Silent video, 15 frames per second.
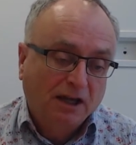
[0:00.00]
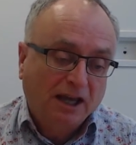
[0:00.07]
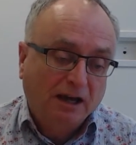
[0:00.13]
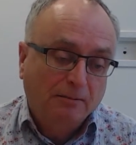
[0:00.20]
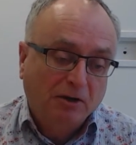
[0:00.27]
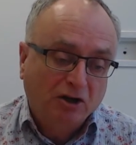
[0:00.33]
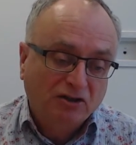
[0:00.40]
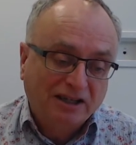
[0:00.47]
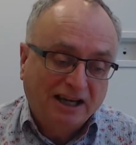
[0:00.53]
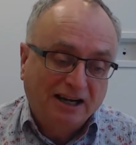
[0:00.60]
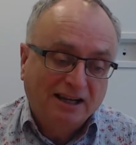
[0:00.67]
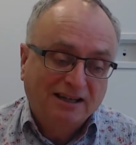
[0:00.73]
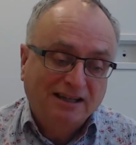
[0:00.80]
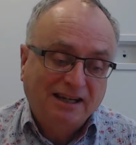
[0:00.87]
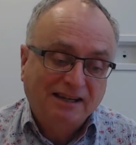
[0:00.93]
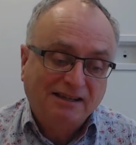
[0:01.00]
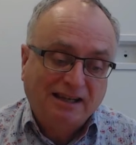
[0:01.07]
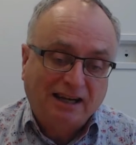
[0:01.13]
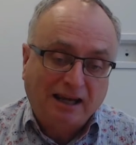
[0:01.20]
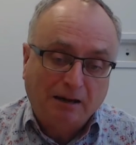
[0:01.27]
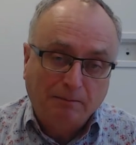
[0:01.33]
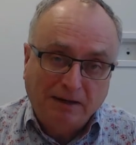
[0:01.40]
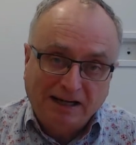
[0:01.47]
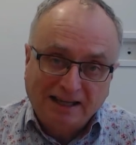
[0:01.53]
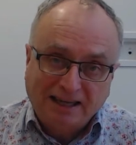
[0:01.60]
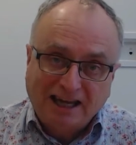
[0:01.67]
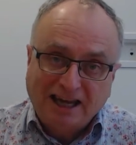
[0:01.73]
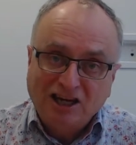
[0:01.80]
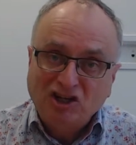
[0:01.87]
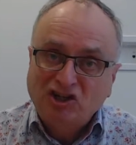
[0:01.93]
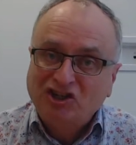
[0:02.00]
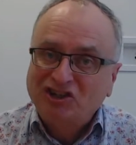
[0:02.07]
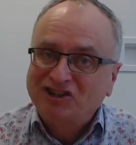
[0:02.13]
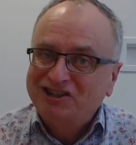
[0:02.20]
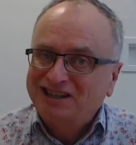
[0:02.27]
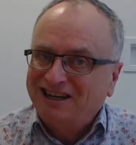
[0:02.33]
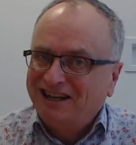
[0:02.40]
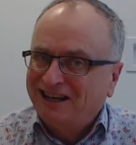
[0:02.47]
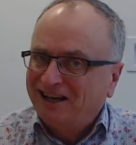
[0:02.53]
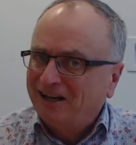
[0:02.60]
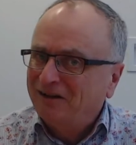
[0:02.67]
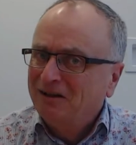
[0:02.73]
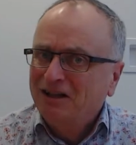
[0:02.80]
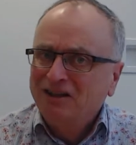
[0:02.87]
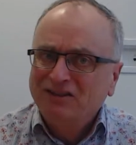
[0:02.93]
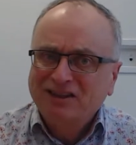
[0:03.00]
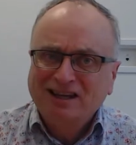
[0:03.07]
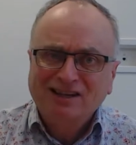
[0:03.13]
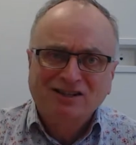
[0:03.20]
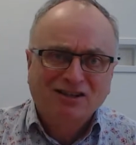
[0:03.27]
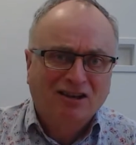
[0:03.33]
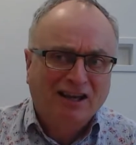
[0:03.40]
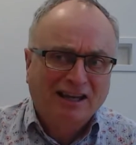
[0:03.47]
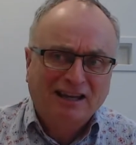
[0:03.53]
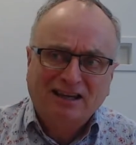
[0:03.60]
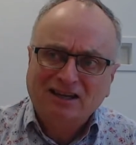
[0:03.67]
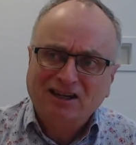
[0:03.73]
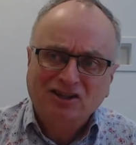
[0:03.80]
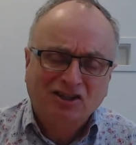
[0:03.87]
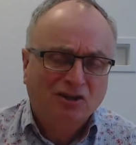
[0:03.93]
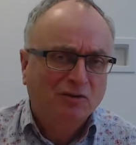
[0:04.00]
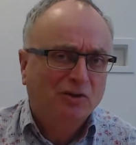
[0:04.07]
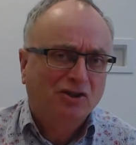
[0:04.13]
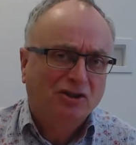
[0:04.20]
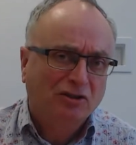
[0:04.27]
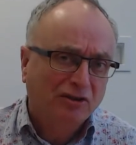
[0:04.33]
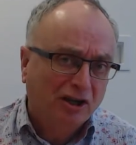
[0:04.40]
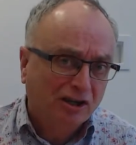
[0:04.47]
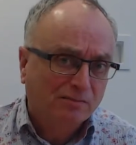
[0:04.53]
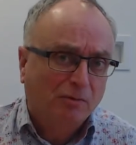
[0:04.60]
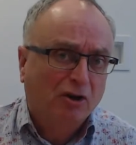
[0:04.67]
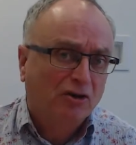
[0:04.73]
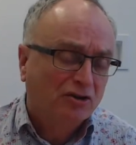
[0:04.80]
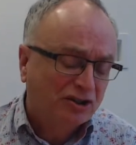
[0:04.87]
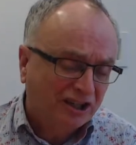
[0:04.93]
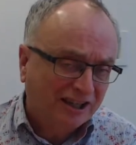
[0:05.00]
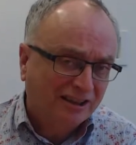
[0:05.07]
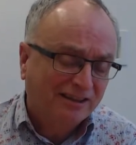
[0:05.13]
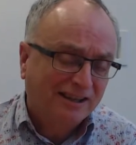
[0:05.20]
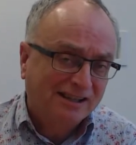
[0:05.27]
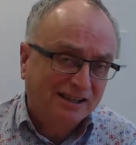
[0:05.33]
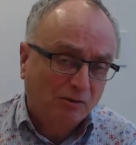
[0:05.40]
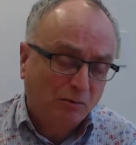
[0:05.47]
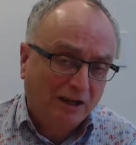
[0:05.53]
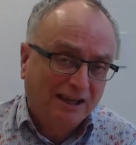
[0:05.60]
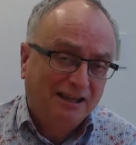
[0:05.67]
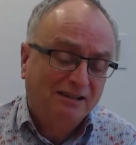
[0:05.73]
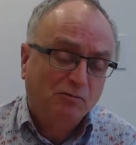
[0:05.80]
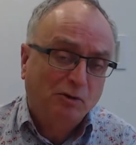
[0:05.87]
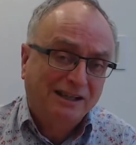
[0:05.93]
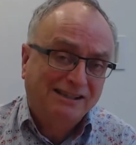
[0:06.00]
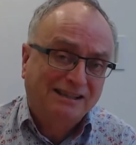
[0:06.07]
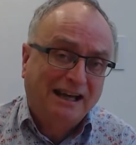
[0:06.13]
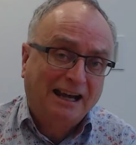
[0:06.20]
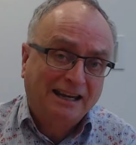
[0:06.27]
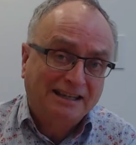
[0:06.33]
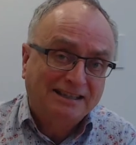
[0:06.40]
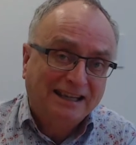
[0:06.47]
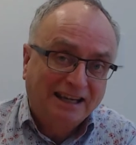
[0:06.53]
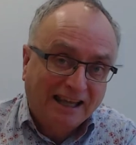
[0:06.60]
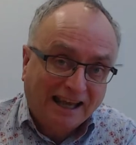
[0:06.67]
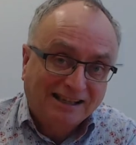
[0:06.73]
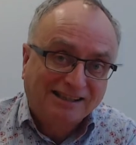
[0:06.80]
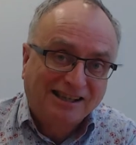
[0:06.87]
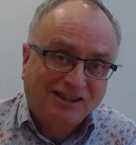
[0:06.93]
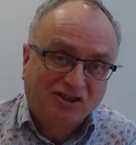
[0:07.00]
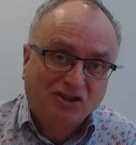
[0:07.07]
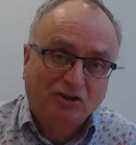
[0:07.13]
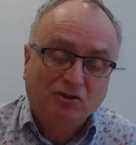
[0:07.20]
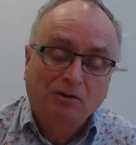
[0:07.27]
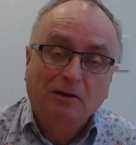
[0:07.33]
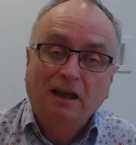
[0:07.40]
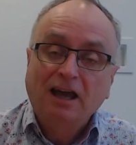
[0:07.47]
our modalities and our medications and our things like continuous glucose monitoring and things that we're starting to get access to